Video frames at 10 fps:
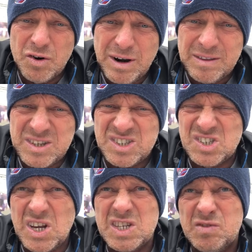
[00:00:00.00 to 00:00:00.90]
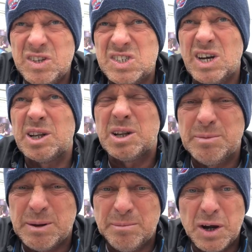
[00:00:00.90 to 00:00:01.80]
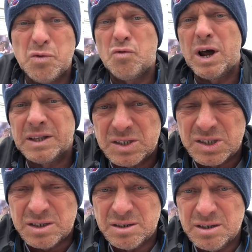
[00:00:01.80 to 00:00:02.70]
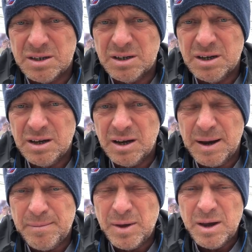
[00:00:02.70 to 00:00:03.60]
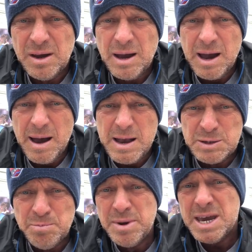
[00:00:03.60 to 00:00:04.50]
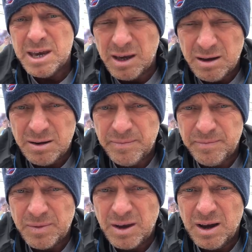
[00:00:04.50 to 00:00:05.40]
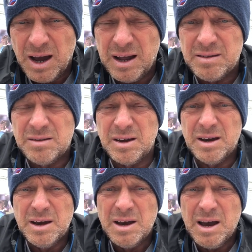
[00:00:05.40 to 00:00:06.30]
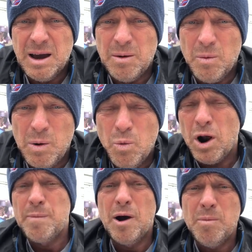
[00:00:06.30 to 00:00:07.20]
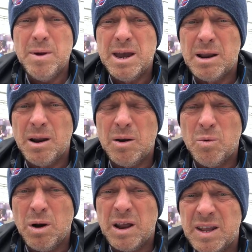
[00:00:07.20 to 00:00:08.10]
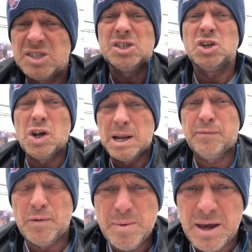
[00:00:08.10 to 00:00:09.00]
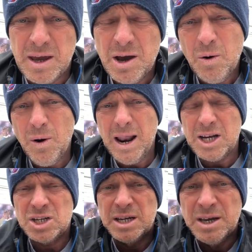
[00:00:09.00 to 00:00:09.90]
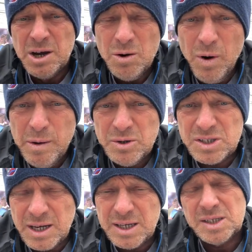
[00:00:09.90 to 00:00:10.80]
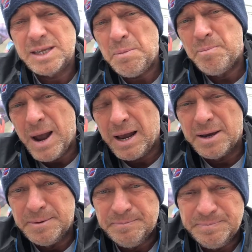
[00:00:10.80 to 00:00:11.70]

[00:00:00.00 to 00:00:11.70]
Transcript: granted. There's a sense of entitlement, my rights. It's me. And what about me? And this isn't good enough for me. Well, actually, why don't we just take a step back